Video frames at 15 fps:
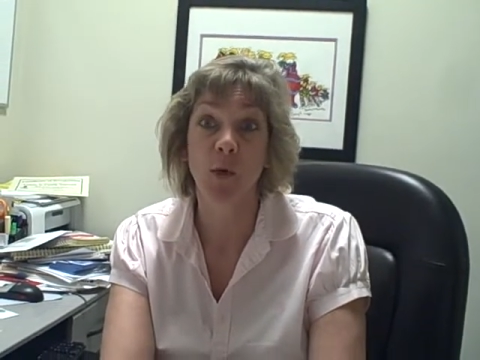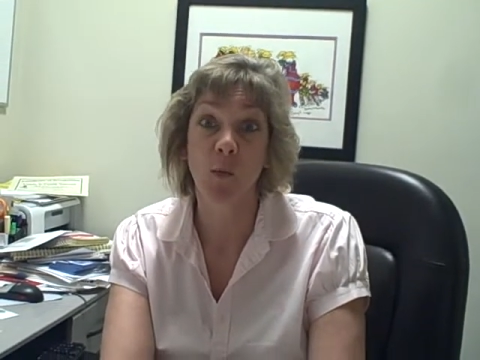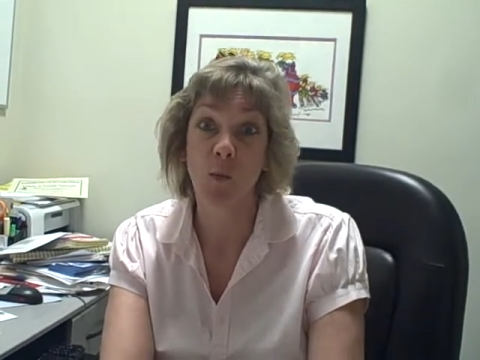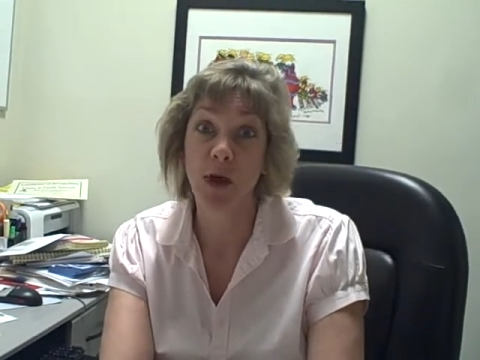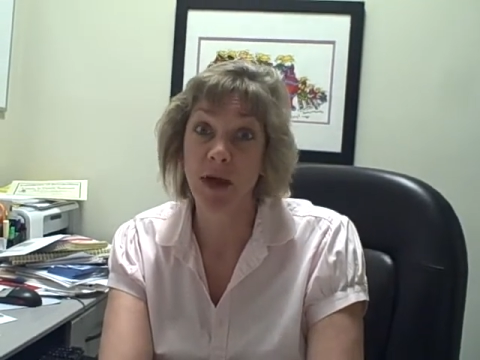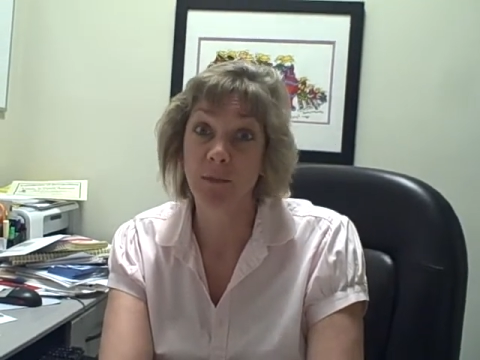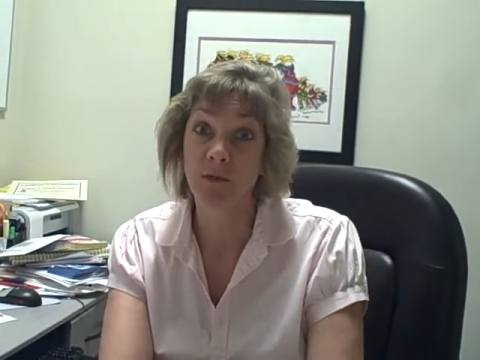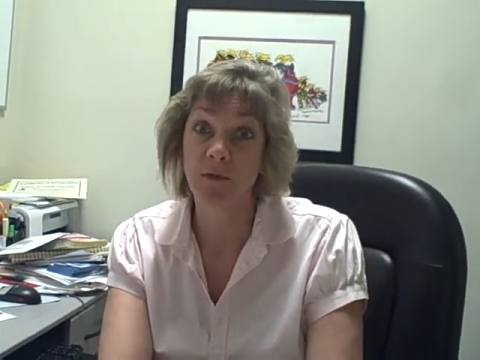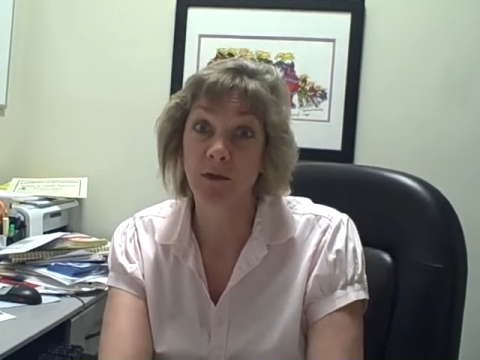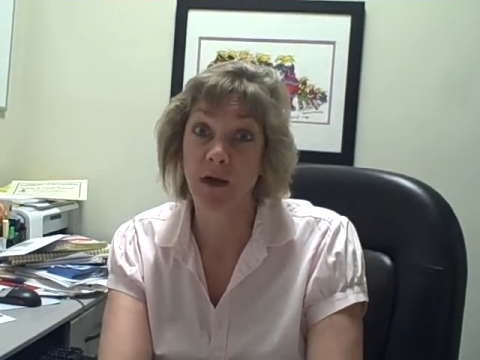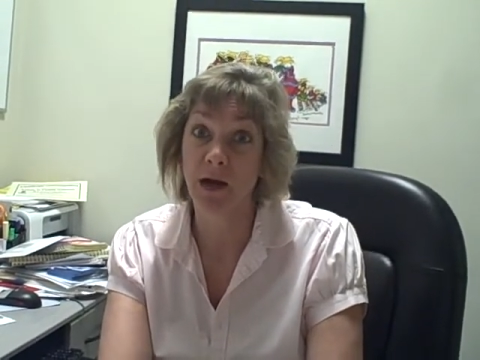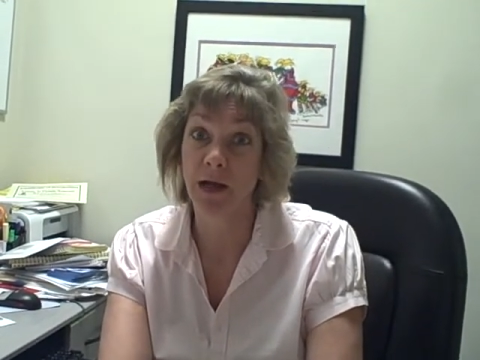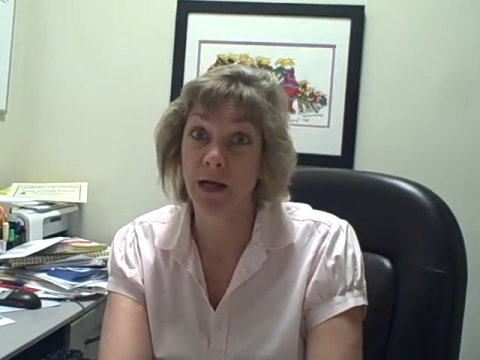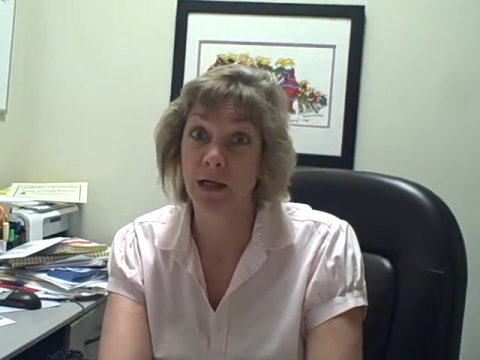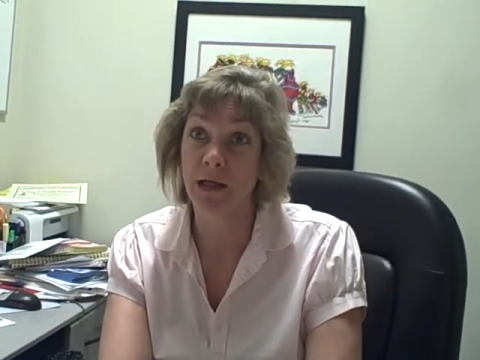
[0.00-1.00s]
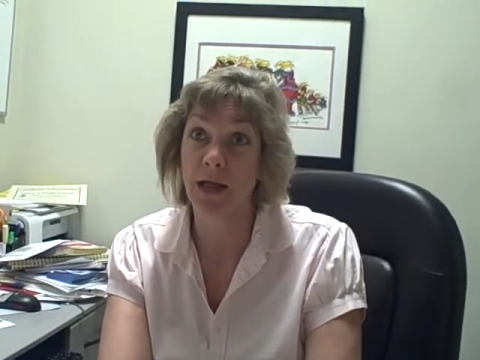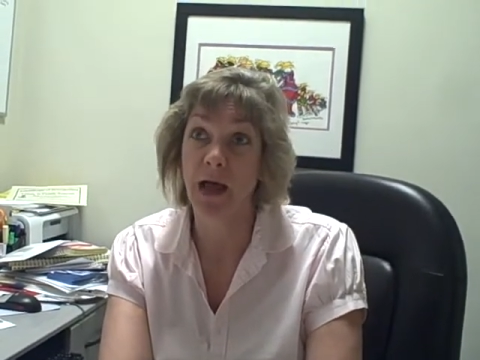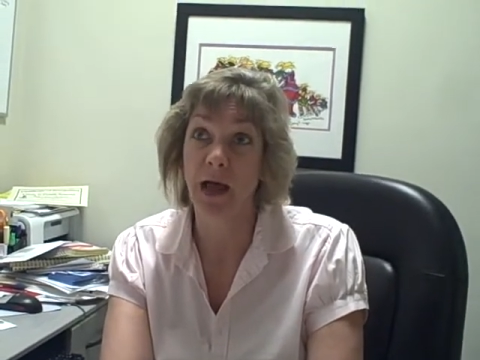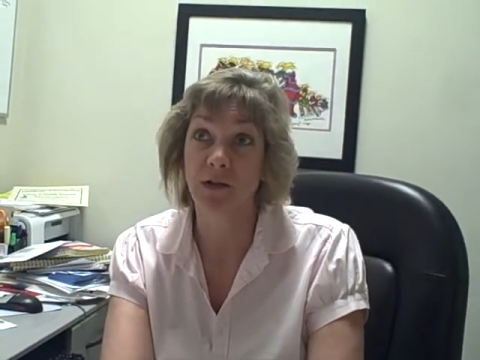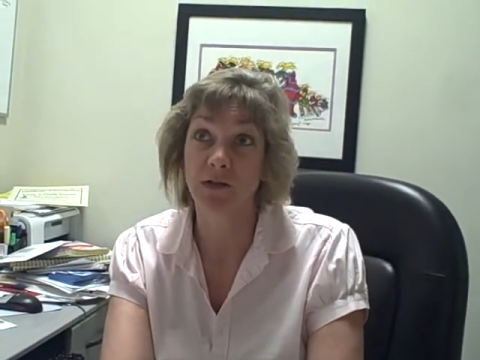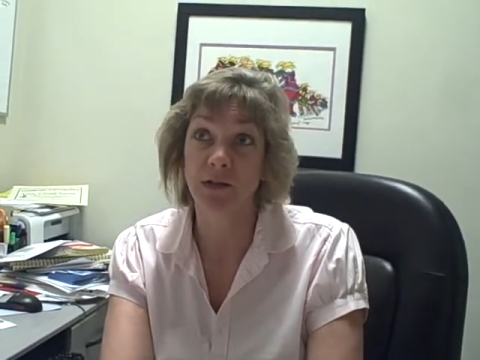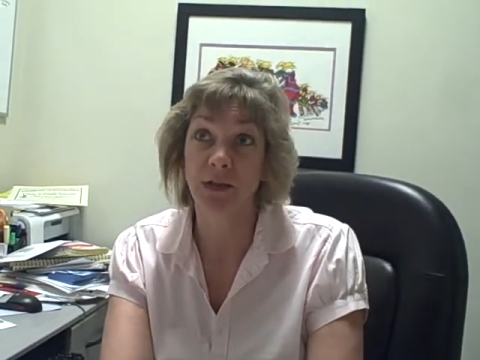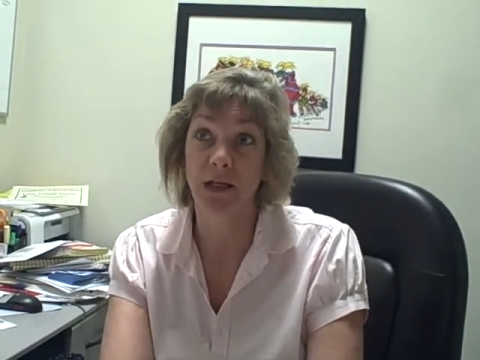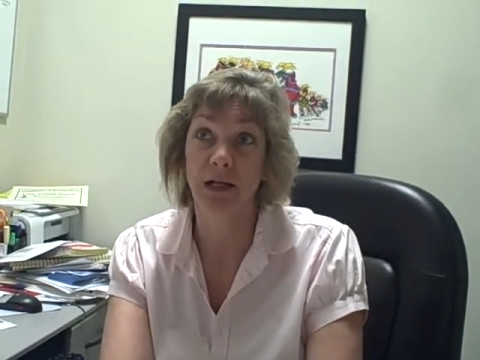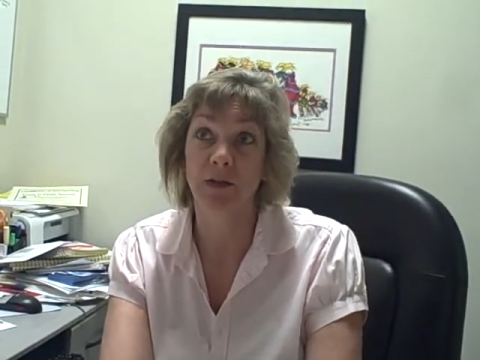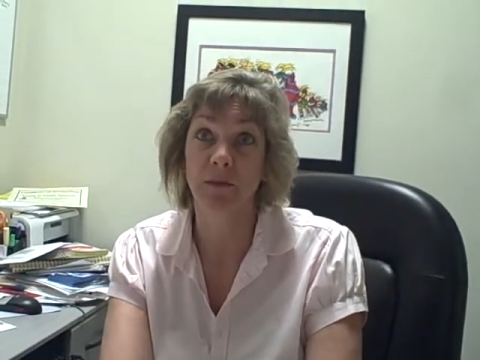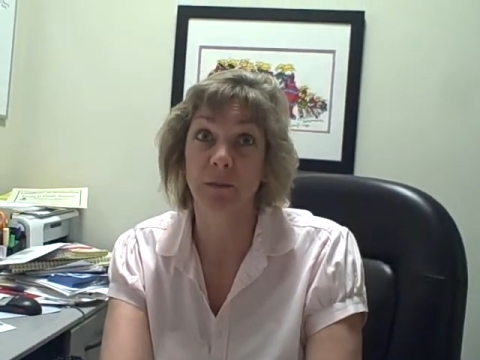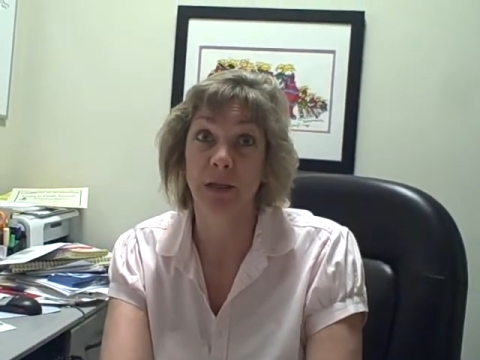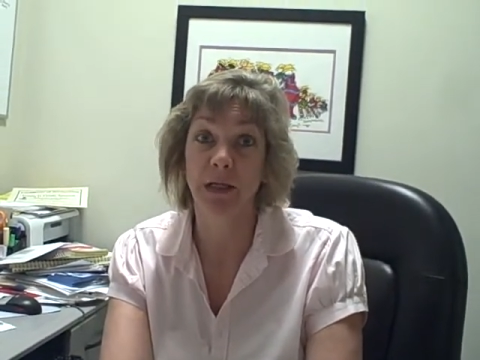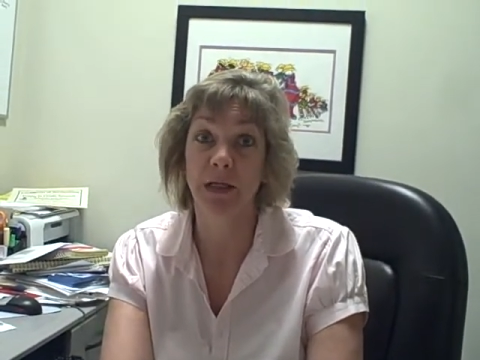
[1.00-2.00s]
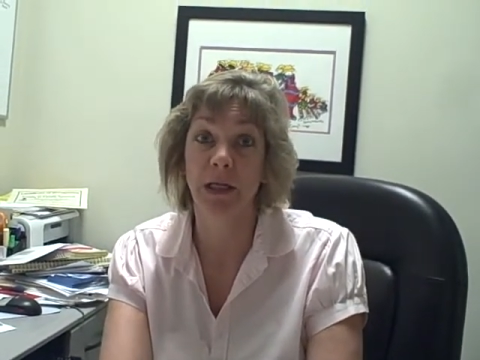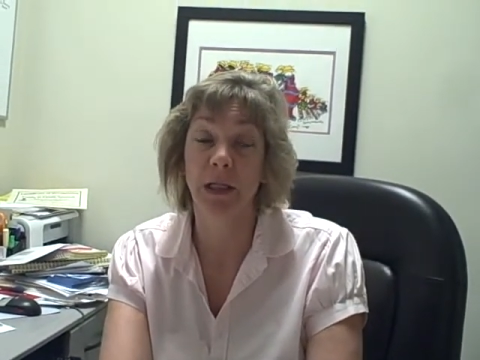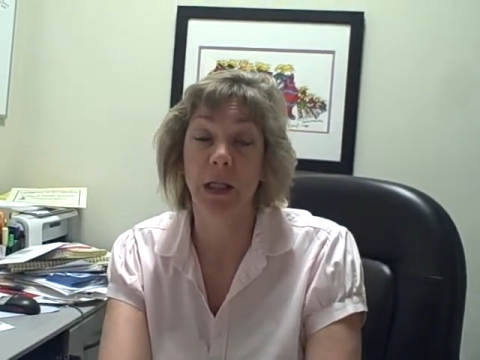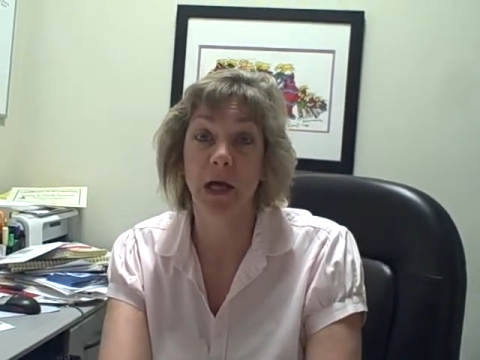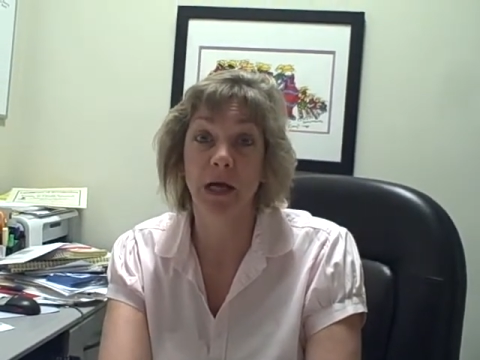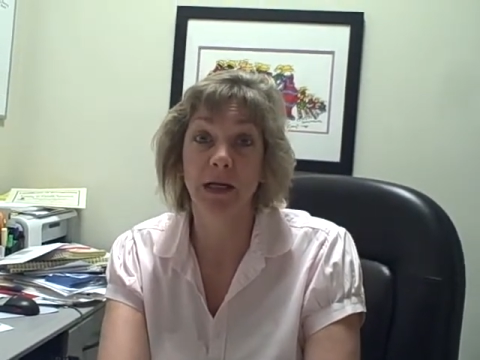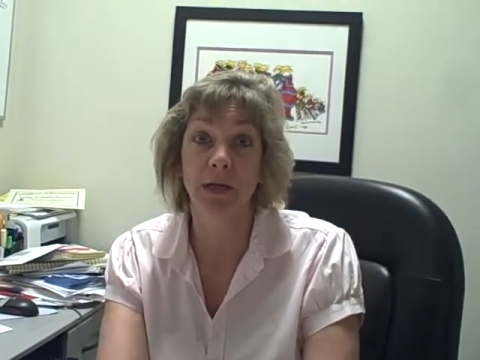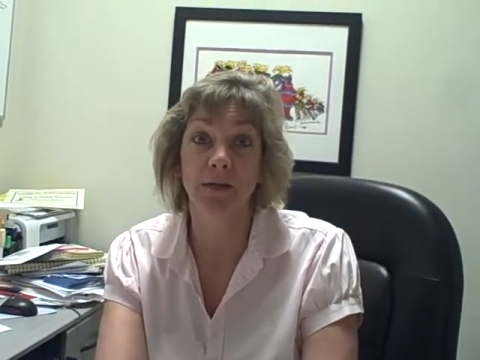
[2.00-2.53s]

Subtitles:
The website actually has made it a lot